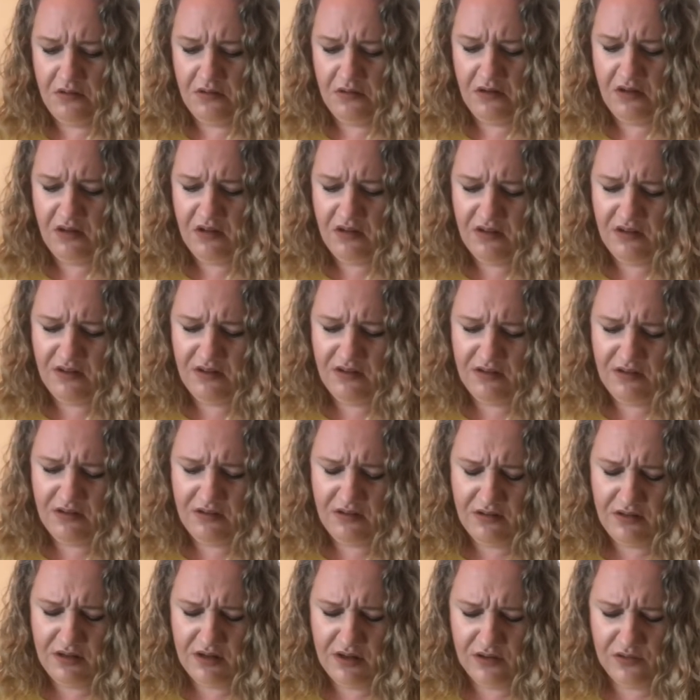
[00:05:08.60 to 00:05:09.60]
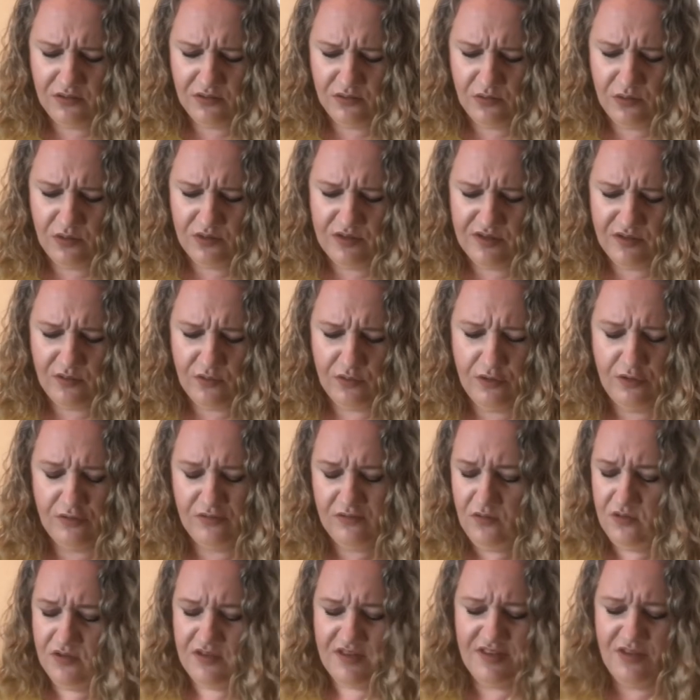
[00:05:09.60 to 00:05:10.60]
Oh, I don't know what's going on.
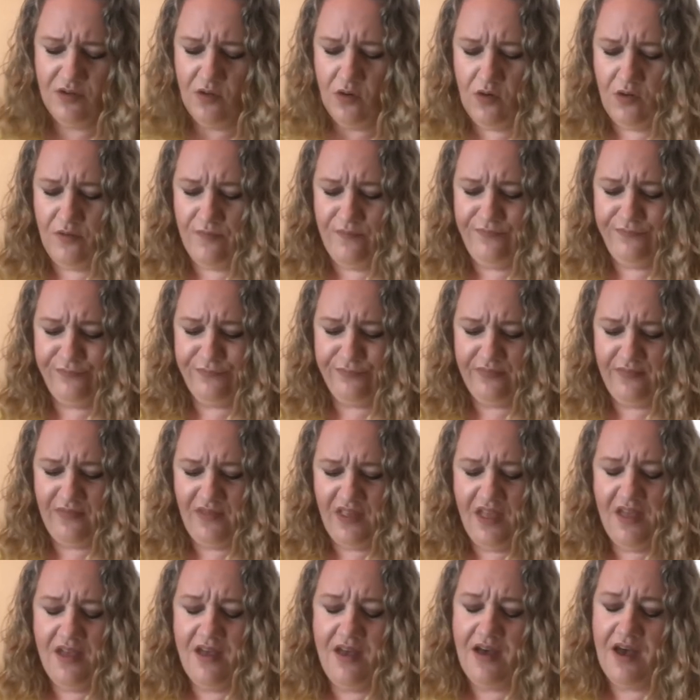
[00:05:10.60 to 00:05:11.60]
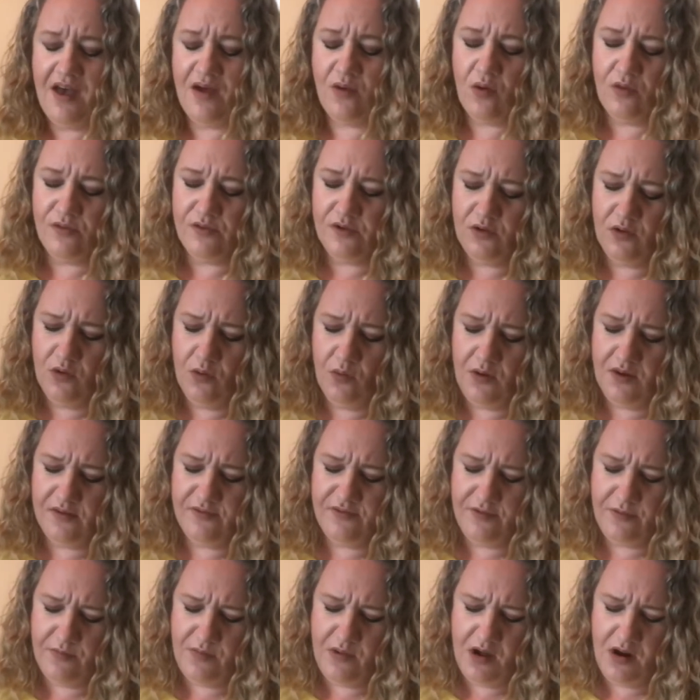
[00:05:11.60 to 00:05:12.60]
No, it's not. I got the new one
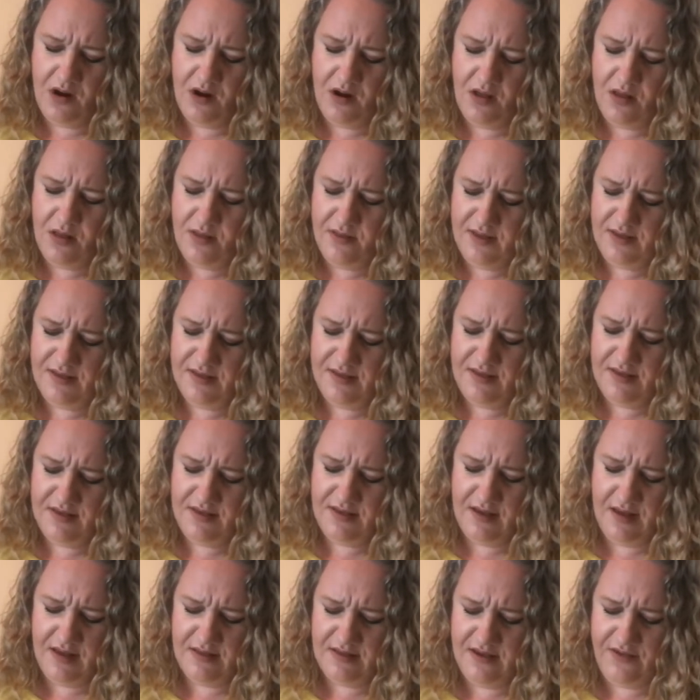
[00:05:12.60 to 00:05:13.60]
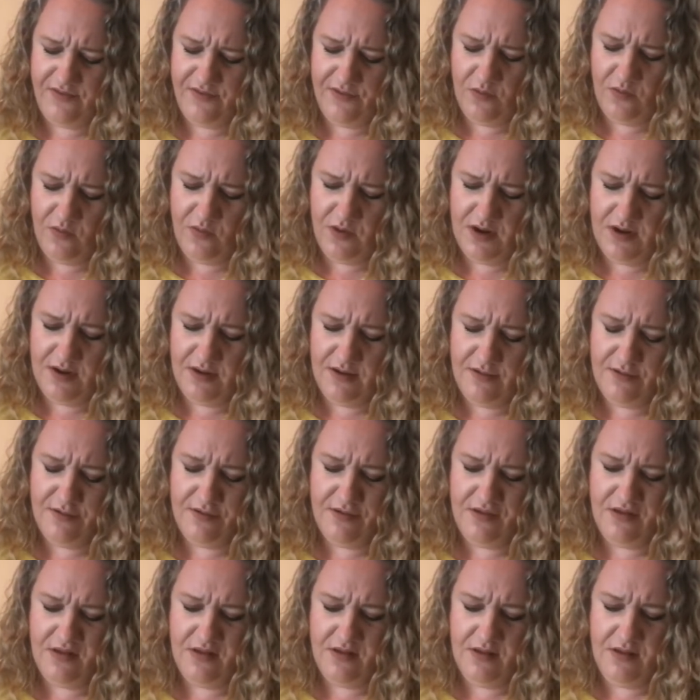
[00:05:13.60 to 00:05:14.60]
from her. This is a different one.
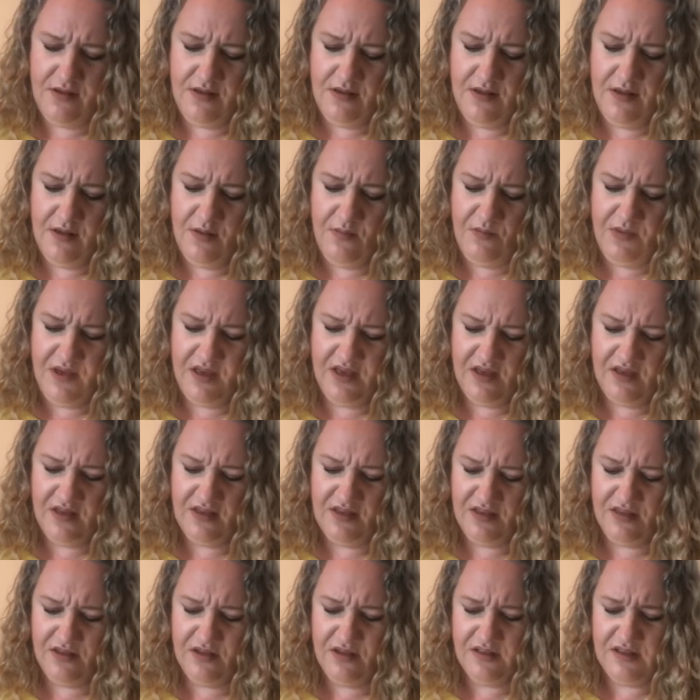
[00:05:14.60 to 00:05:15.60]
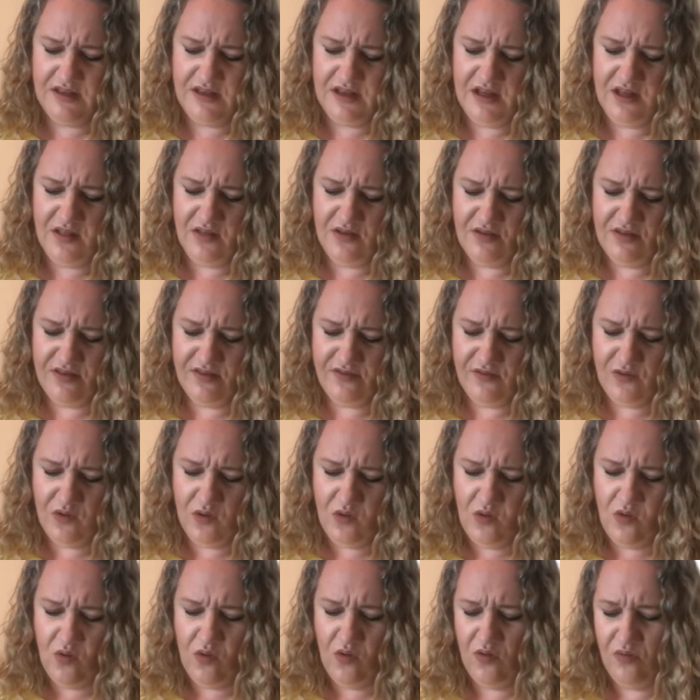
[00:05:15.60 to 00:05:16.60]
Because look, the colours have got
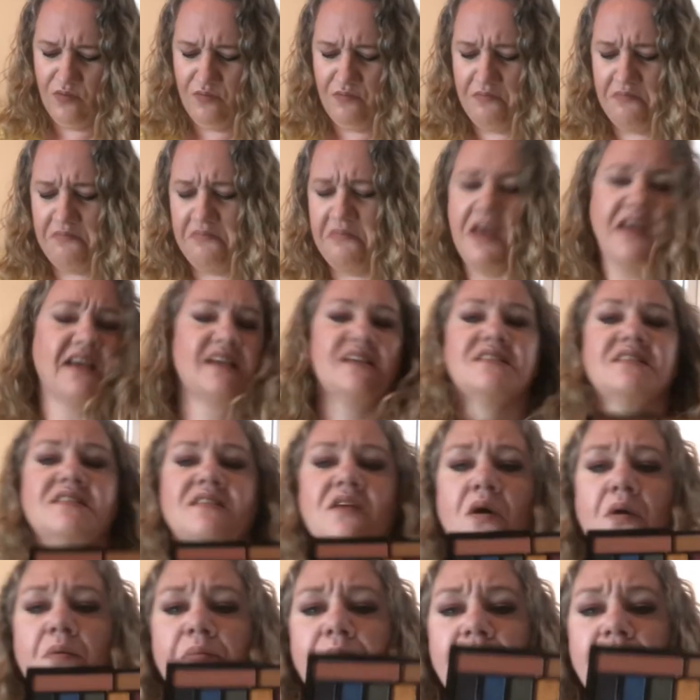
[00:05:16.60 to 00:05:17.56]
all mixed up